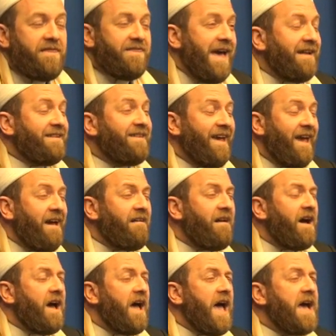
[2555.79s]
that
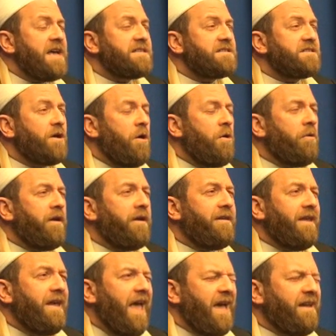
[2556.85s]
era has
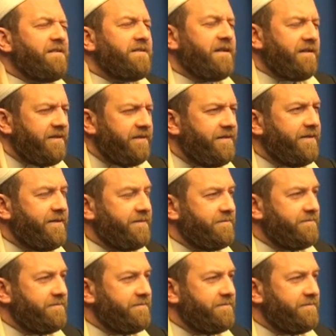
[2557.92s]
already entered.